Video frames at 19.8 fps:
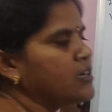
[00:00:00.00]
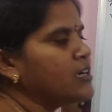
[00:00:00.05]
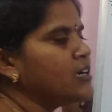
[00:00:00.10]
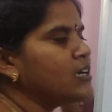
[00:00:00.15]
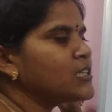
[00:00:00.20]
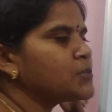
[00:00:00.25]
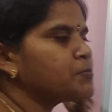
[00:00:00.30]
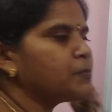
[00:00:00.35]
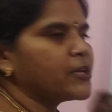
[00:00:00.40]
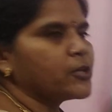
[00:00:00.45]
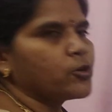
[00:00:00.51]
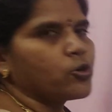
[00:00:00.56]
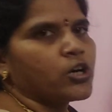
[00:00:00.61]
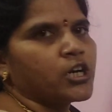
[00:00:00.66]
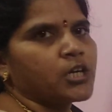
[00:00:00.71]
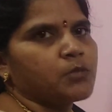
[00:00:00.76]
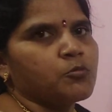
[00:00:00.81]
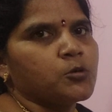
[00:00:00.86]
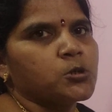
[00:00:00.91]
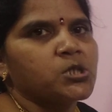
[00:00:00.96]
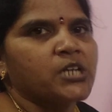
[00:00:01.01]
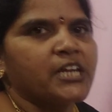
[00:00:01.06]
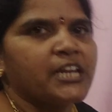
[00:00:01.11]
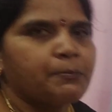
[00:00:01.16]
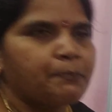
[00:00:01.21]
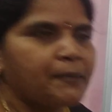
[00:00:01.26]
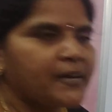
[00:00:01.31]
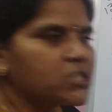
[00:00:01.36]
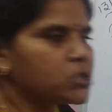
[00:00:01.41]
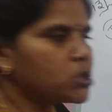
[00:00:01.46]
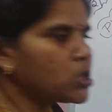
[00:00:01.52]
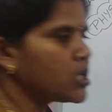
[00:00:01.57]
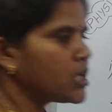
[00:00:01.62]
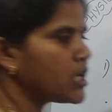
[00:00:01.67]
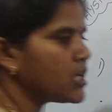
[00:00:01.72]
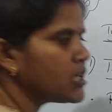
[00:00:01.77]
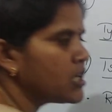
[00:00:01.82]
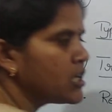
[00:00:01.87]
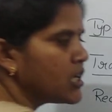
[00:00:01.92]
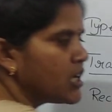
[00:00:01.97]
It is periodic motion. I repeat,
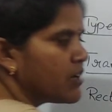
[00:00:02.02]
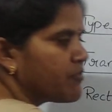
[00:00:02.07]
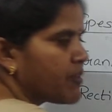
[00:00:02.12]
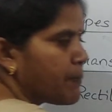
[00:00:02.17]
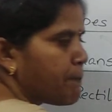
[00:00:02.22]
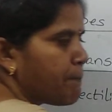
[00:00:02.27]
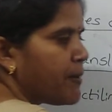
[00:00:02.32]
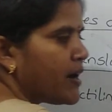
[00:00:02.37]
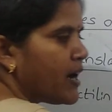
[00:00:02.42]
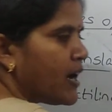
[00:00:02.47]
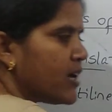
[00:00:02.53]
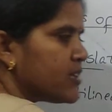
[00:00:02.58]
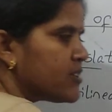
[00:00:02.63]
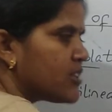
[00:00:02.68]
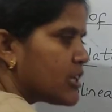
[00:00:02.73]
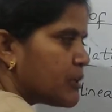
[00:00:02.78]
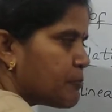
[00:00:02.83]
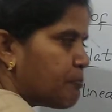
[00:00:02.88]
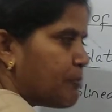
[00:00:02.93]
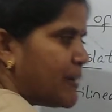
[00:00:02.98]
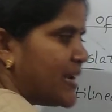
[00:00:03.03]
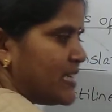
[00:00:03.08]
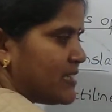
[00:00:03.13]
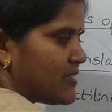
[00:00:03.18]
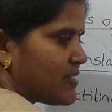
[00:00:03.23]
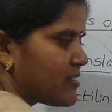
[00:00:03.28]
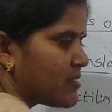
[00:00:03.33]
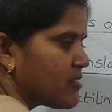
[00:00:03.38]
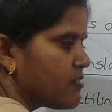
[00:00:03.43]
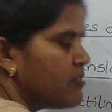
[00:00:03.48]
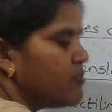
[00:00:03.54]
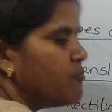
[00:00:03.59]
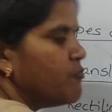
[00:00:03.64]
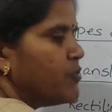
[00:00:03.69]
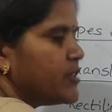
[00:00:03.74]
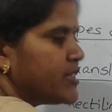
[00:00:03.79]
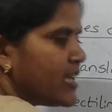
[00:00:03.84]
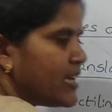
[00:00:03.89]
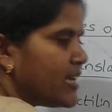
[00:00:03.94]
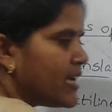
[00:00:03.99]
children, if the path repeats
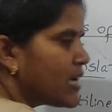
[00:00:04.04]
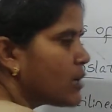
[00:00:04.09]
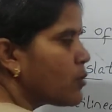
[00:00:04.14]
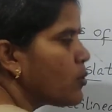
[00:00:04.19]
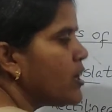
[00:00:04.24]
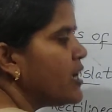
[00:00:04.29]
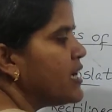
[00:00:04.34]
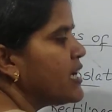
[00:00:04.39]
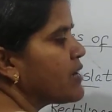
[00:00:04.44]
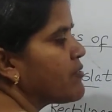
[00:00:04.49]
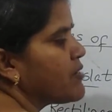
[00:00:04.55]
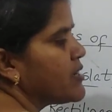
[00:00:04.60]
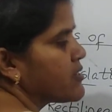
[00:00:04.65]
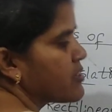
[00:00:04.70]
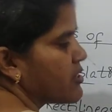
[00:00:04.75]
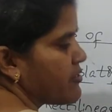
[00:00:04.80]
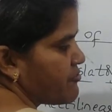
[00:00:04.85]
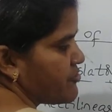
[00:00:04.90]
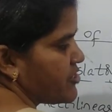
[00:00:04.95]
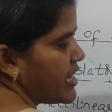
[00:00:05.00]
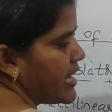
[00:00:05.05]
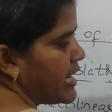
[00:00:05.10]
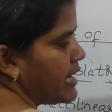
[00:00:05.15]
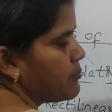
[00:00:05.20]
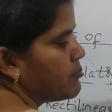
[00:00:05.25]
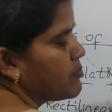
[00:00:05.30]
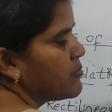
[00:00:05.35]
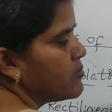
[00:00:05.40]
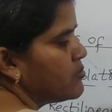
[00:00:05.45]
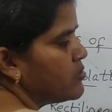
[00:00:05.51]
within equal intervals of time,